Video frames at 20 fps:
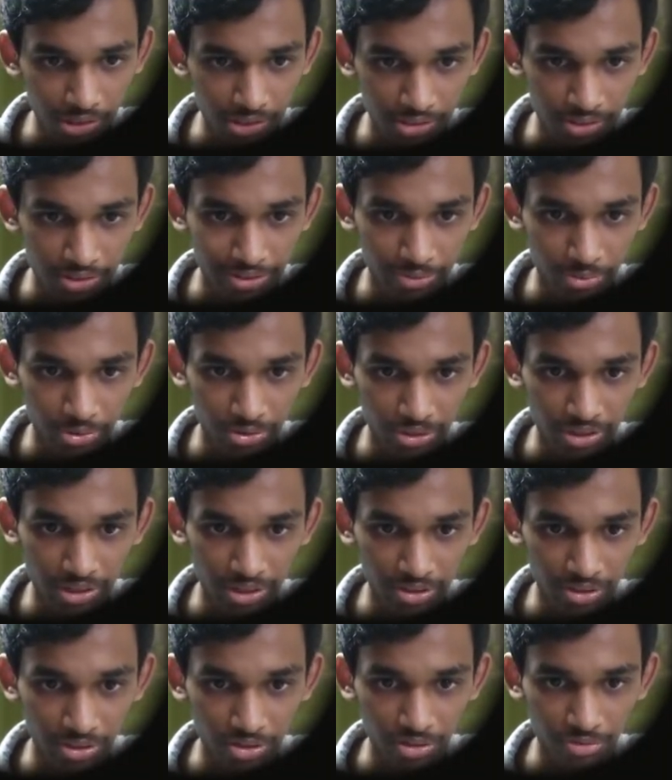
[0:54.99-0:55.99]
Let's say I want to
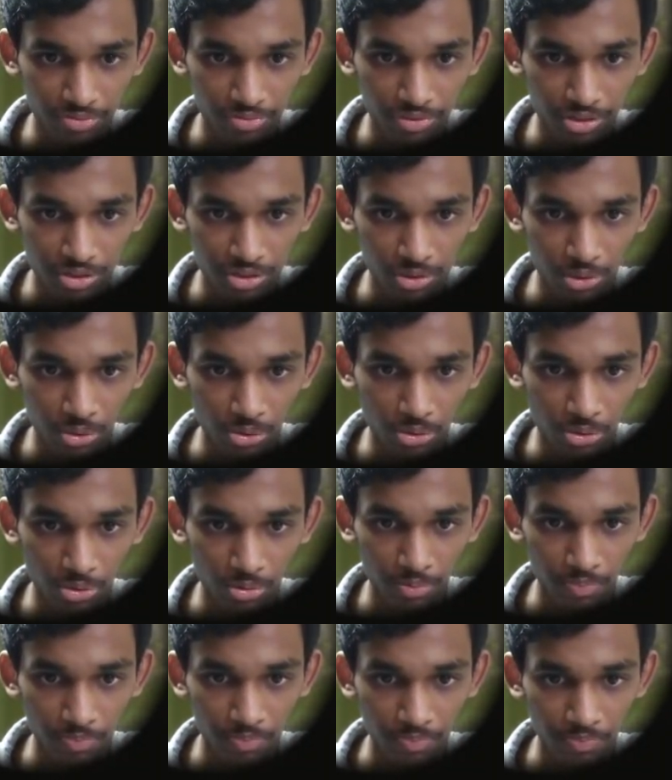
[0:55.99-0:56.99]
get rid of this
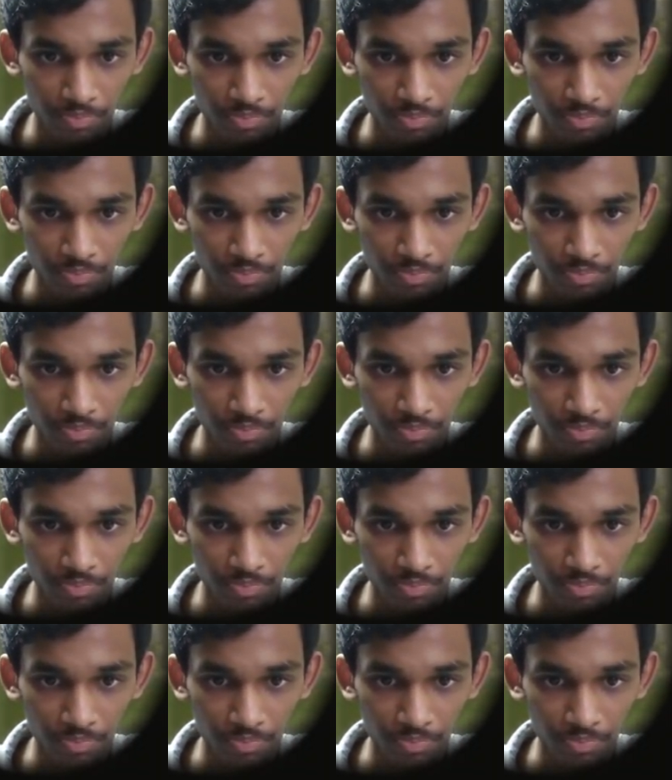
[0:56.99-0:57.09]
logo,